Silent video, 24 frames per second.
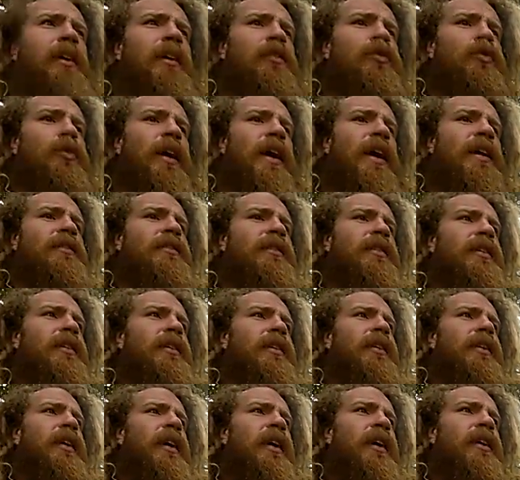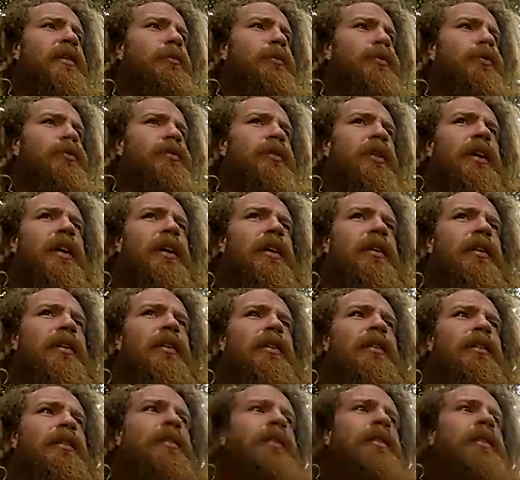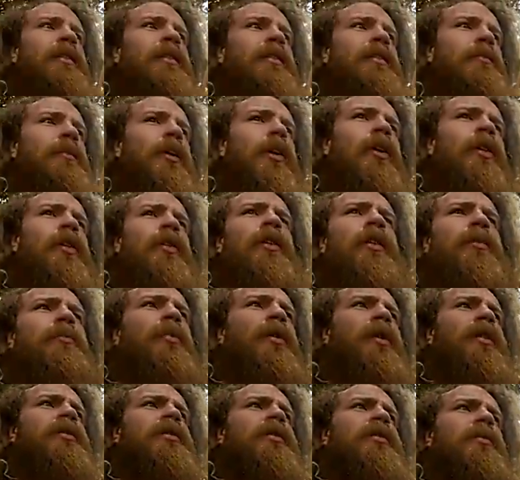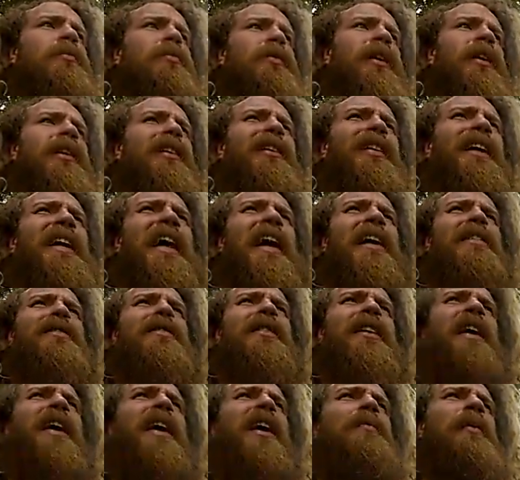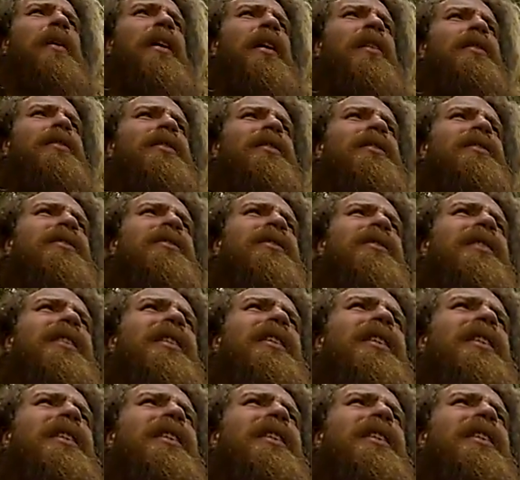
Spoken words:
grass eating animals like in Arctic parts of the planet. Like, how does that happen? How does